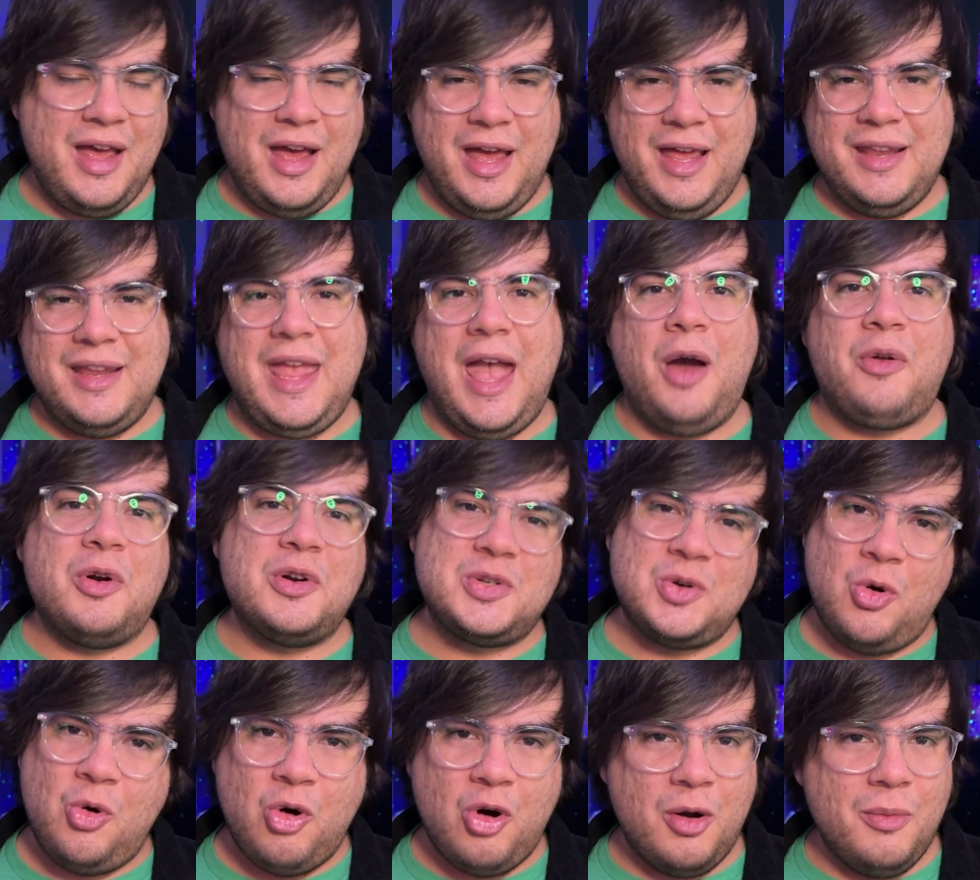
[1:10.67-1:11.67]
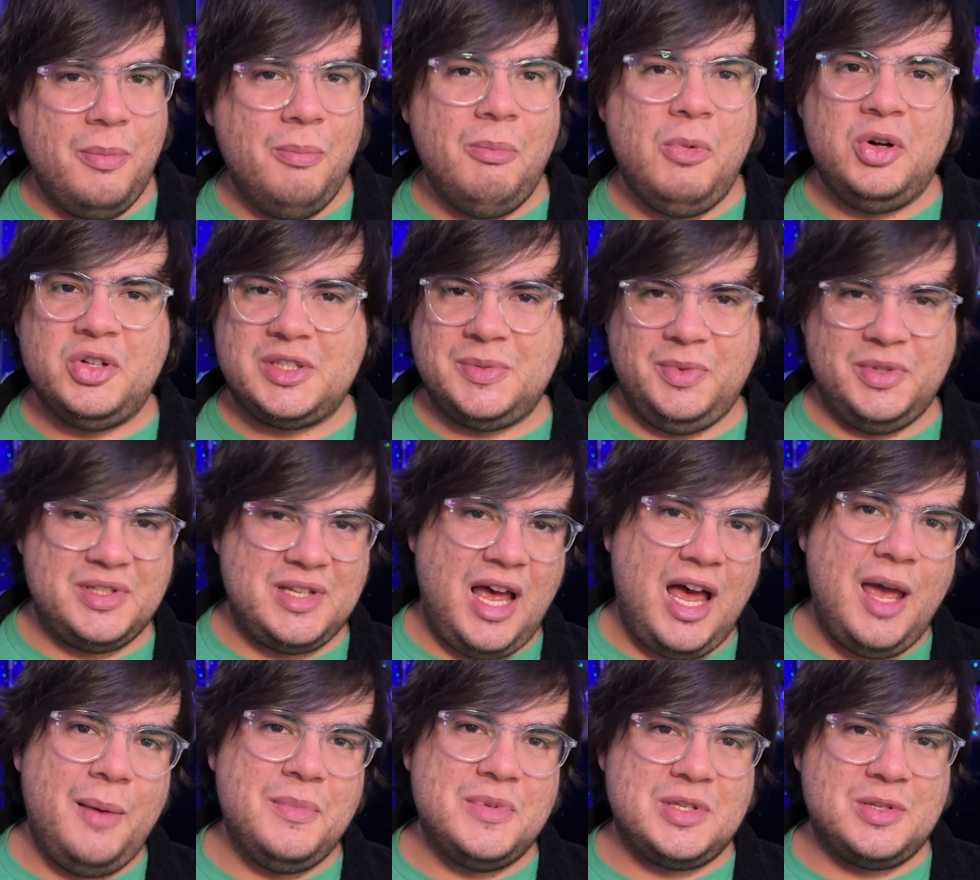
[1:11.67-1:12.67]
encounters Orb multiple
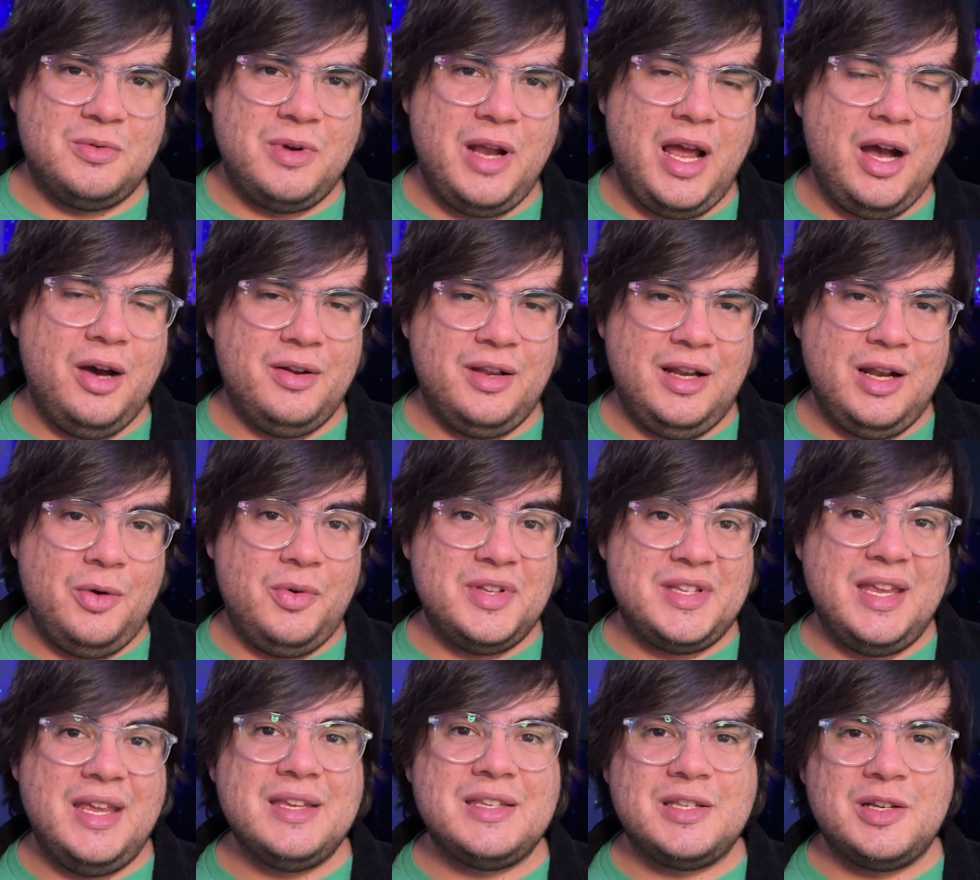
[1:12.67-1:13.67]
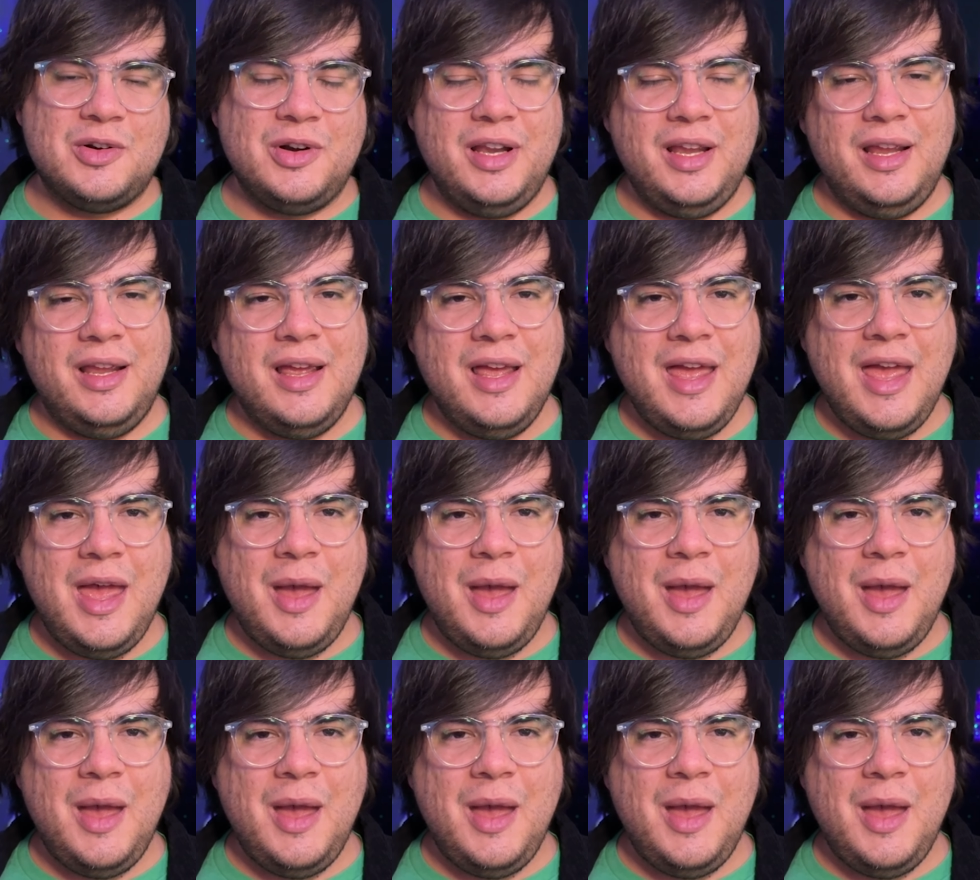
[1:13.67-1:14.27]
times throughout, his history.